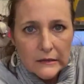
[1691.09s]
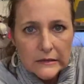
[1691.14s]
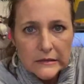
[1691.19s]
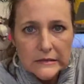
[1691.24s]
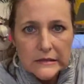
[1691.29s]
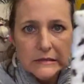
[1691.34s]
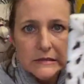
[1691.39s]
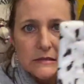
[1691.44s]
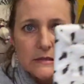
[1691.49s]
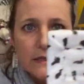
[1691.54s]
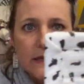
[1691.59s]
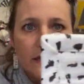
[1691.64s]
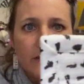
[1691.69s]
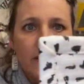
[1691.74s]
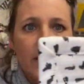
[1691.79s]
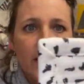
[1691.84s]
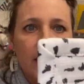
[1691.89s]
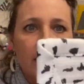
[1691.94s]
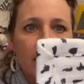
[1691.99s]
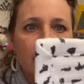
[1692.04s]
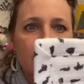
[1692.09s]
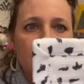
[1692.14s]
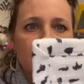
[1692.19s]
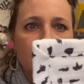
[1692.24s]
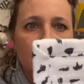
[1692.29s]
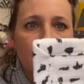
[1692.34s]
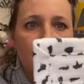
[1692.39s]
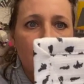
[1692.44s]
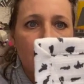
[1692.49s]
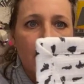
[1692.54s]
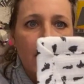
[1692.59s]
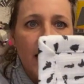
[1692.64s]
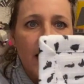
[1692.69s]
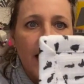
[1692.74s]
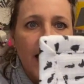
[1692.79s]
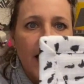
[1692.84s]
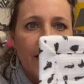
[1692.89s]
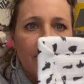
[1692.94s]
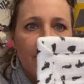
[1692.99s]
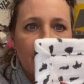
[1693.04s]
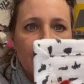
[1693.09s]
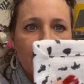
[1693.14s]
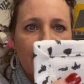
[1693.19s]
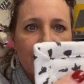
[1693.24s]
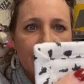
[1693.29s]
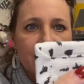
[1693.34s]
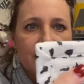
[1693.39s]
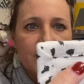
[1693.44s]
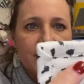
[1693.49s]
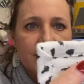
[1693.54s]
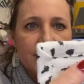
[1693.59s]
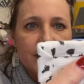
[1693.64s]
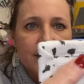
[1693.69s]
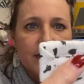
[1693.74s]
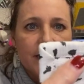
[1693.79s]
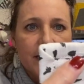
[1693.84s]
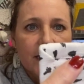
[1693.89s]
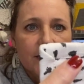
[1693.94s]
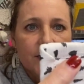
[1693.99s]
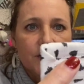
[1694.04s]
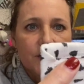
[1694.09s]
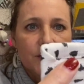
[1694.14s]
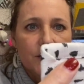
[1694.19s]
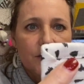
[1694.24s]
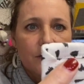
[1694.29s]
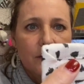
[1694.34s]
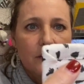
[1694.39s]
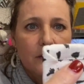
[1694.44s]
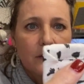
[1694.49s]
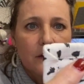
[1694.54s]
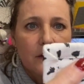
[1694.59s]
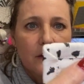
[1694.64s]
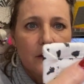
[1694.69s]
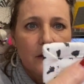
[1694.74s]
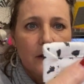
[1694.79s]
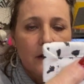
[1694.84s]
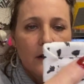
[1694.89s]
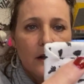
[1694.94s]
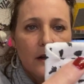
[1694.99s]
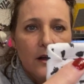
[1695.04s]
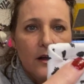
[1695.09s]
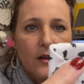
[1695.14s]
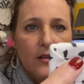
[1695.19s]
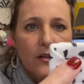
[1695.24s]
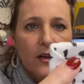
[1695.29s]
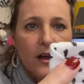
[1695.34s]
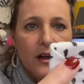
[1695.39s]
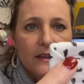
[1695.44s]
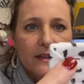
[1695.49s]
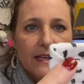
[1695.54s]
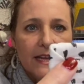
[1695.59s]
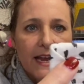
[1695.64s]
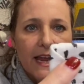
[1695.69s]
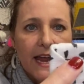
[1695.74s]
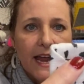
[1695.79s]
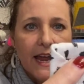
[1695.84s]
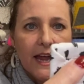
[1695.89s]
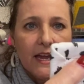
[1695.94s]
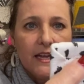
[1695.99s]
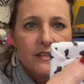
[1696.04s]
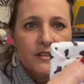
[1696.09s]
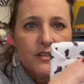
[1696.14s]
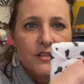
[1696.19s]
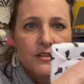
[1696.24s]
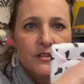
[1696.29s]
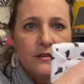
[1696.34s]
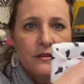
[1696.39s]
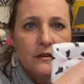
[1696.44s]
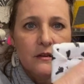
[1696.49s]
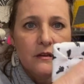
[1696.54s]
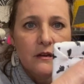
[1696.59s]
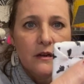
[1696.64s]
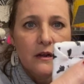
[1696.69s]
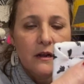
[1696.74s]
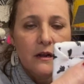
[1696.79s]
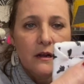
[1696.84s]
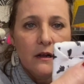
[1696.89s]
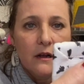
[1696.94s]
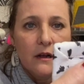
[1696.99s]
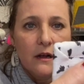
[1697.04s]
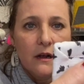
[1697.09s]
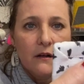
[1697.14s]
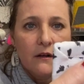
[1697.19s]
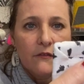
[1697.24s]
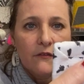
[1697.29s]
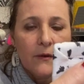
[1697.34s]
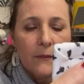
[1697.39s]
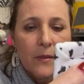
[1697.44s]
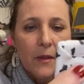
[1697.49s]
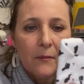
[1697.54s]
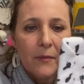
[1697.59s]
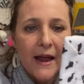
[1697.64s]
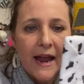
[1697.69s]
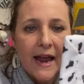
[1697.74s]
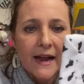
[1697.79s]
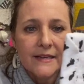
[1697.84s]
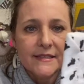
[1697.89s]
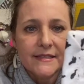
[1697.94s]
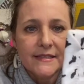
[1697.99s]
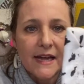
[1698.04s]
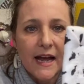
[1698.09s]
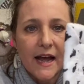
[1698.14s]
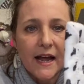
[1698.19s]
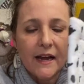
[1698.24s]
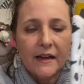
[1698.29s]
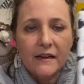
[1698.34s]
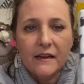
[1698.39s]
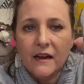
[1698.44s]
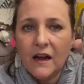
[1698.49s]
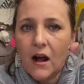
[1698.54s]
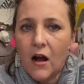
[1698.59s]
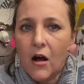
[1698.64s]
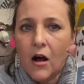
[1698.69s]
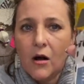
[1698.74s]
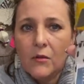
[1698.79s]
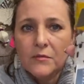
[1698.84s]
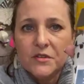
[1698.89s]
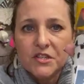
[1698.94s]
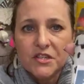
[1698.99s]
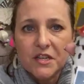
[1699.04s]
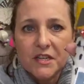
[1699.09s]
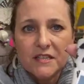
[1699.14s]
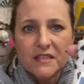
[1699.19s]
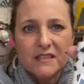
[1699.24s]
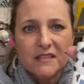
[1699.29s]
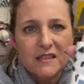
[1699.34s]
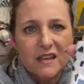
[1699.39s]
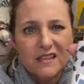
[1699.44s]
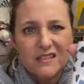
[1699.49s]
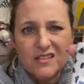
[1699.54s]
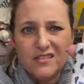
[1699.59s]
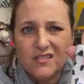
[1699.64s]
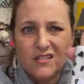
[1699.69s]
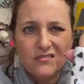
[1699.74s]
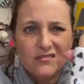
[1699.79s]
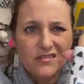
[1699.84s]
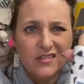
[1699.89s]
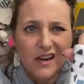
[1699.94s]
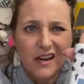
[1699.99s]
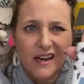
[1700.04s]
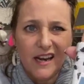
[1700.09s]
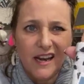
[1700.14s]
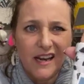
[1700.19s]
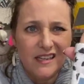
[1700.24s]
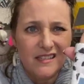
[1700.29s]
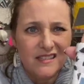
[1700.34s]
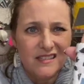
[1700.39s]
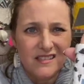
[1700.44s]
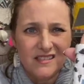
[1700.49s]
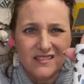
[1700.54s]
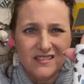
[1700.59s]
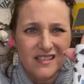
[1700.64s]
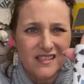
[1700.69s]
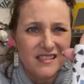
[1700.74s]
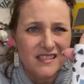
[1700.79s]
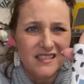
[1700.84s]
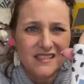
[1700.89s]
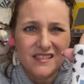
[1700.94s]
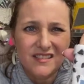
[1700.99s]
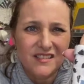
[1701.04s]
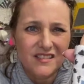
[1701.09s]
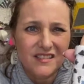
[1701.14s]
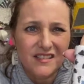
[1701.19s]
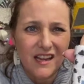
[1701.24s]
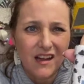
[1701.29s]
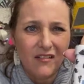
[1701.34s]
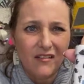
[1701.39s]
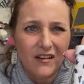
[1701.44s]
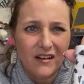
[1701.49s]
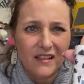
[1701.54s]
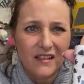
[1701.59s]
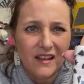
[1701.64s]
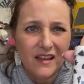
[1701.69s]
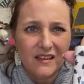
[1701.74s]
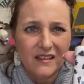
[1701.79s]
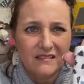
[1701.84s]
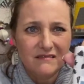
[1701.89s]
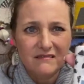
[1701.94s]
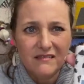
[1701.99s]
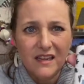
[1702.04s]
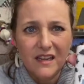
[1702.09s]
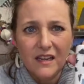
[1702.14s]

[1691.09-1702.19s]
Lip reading: Let's see if I can get this right. And then I just stitch along the edge from the back side, all machine stitch. Don't try to hand sew this, it's just not worth it.